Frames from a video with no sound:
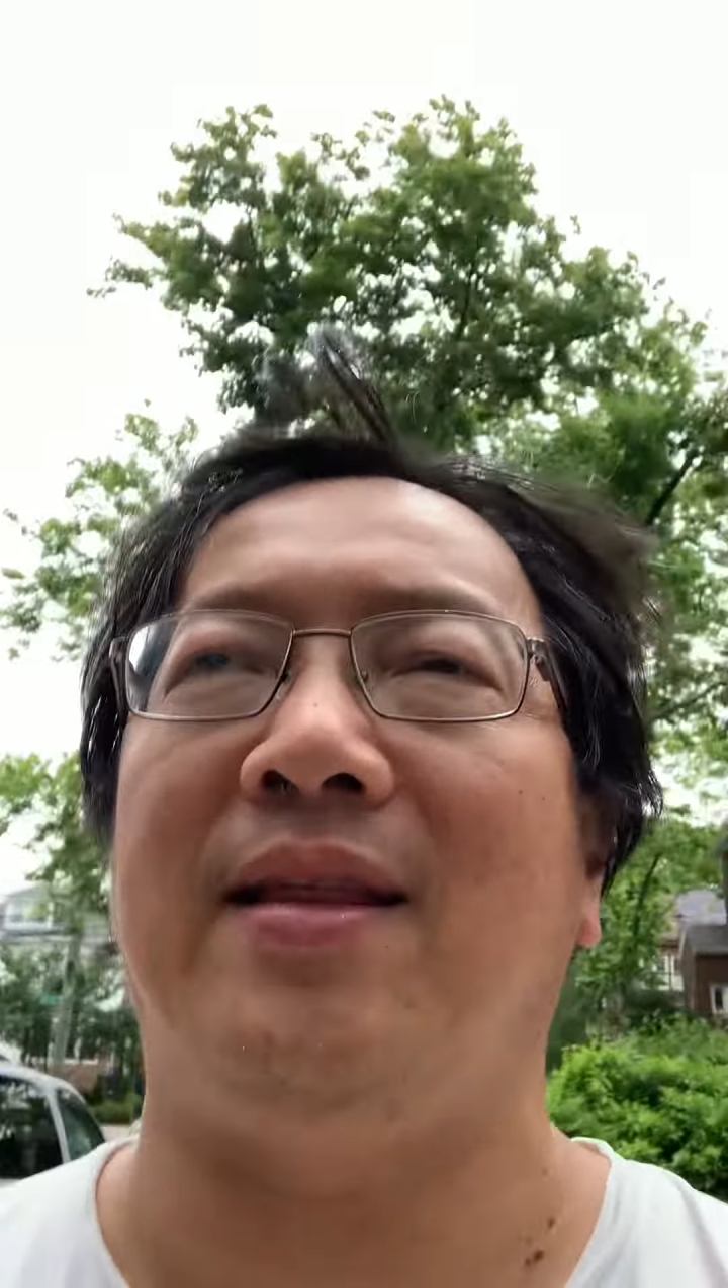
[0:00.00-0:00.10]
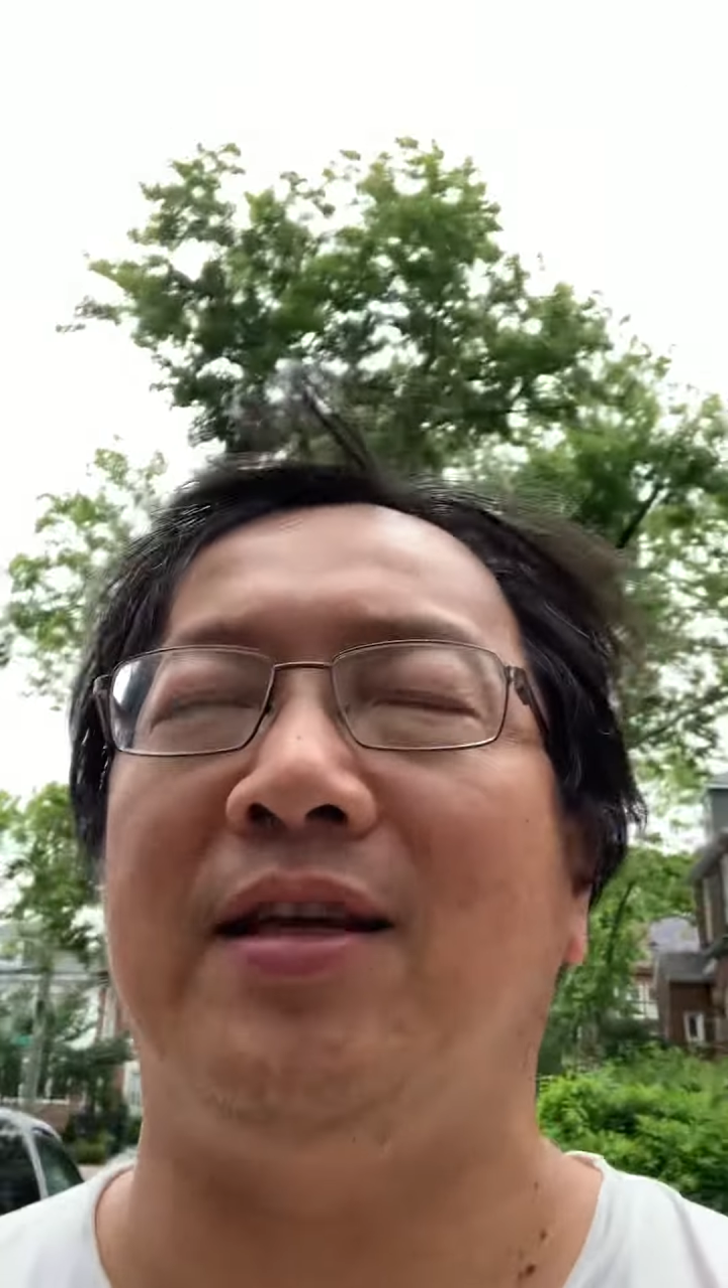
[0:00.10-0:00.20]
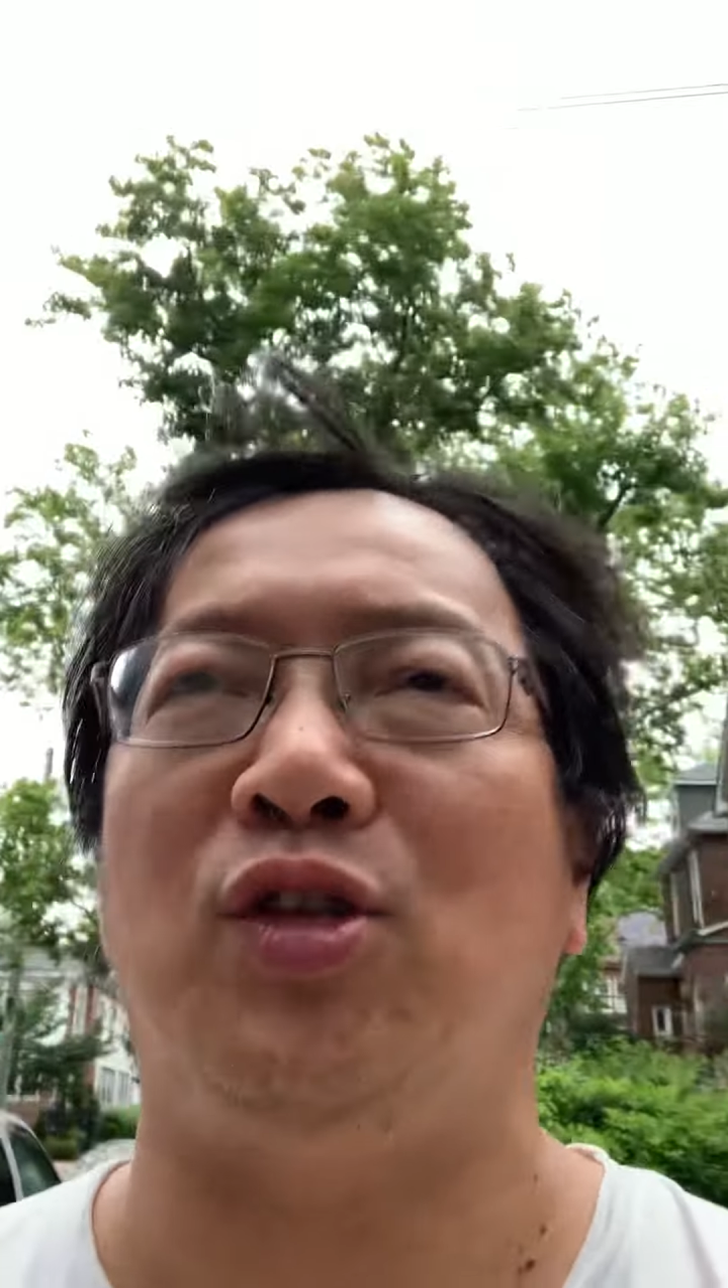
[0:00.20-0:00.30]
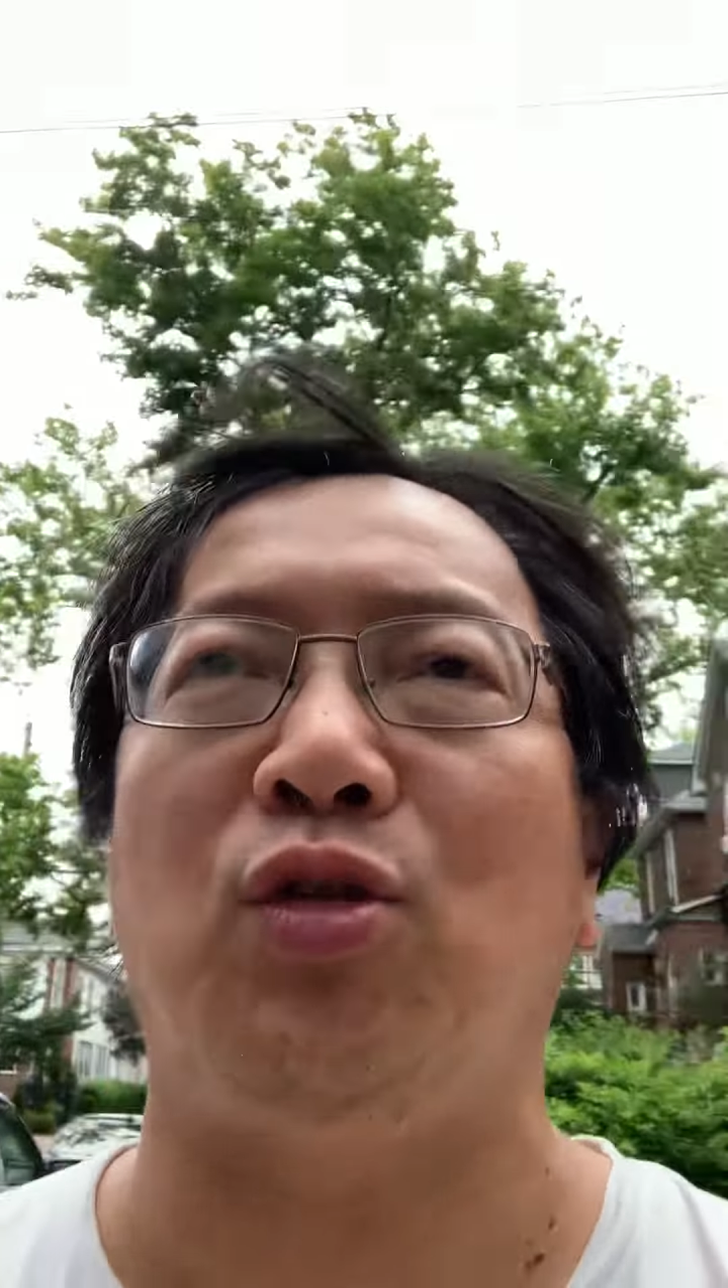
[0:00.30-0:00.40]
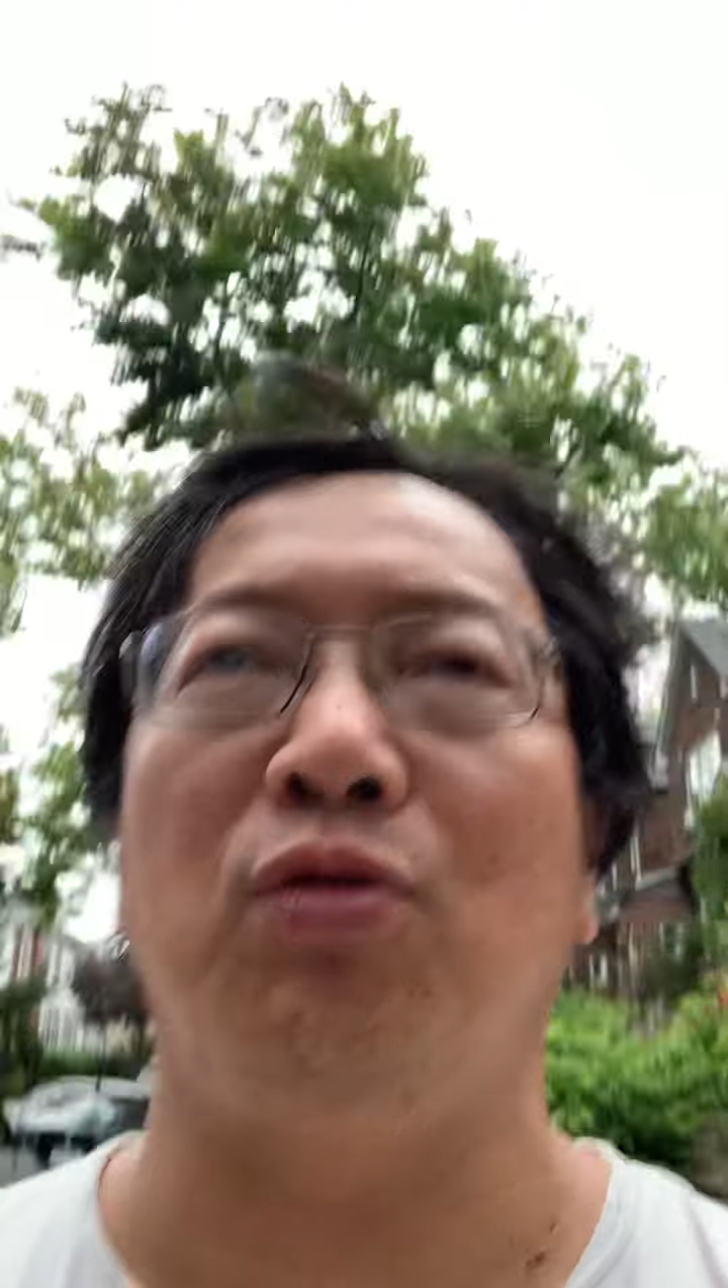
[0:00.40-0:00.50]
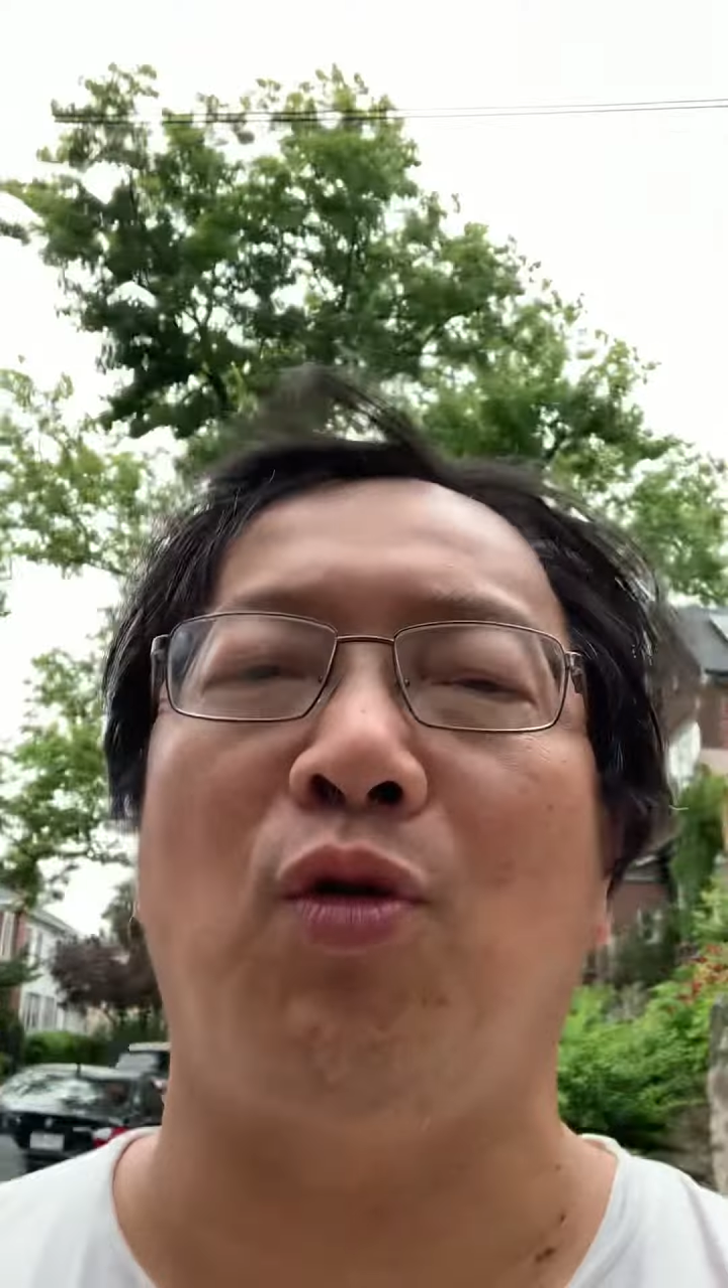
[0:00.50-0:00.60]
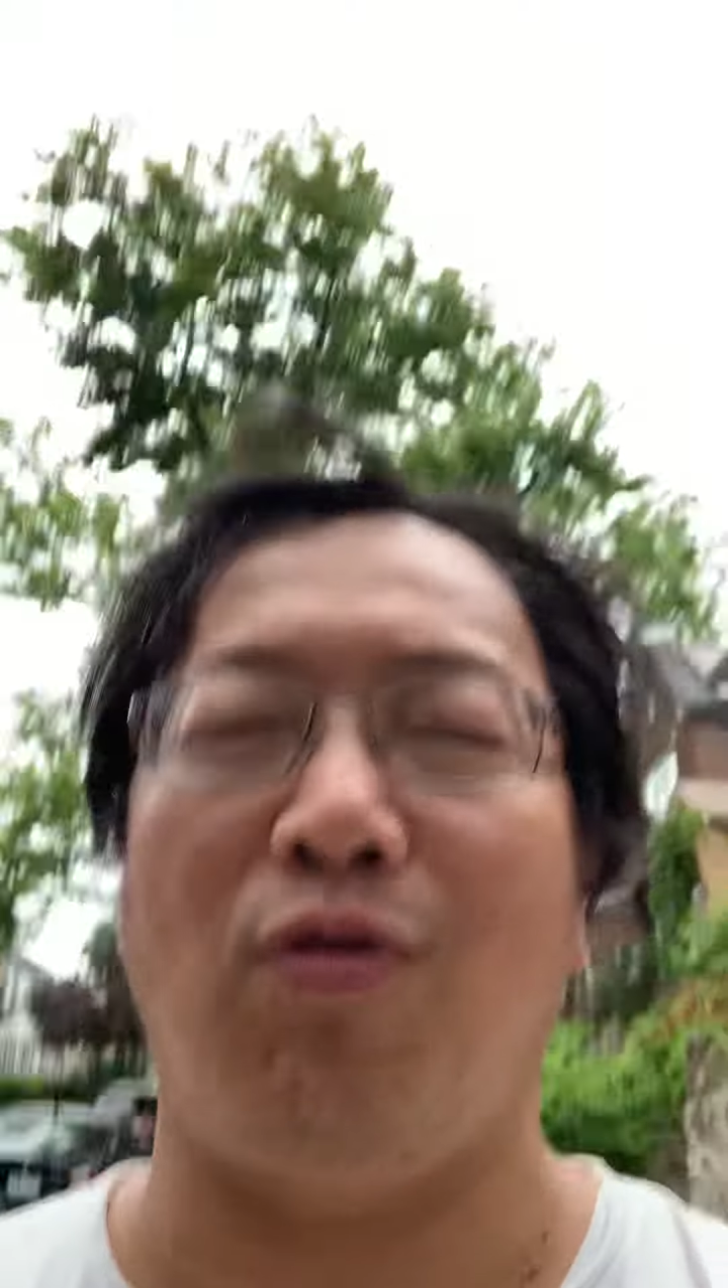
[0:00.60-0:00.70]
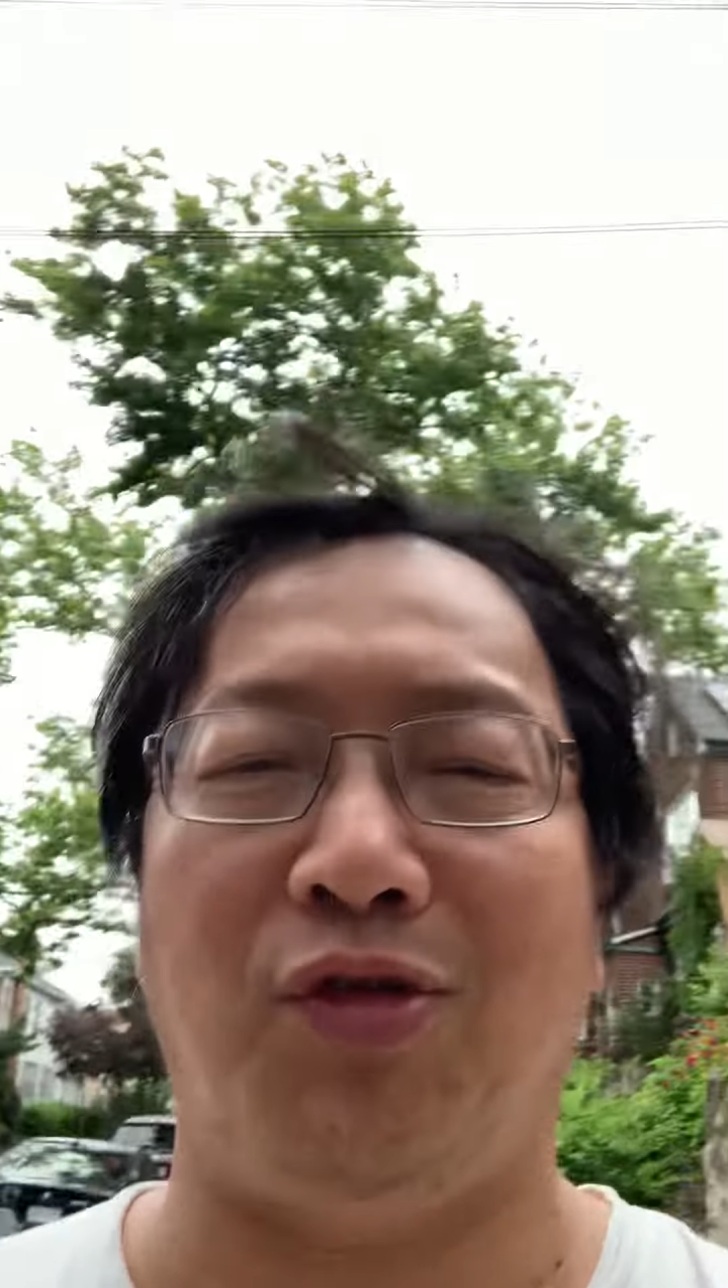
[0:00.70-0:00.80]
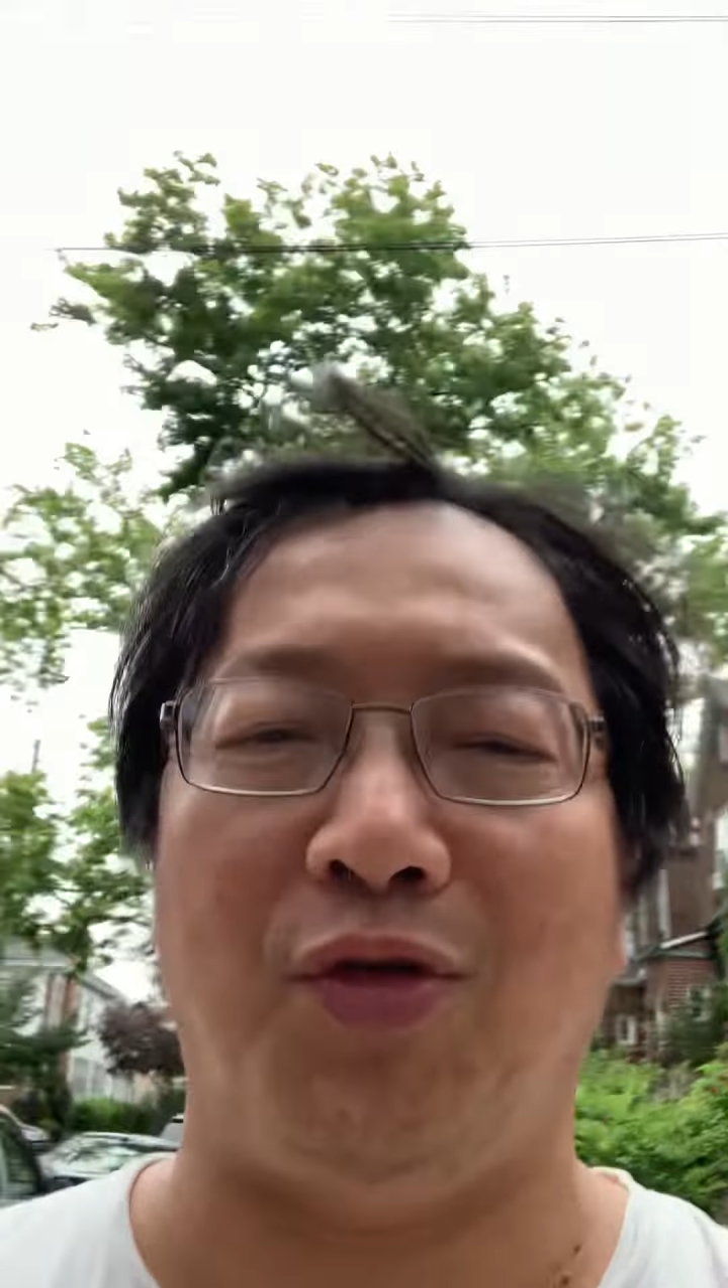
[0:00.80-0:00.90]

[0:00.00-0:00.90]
that these two goes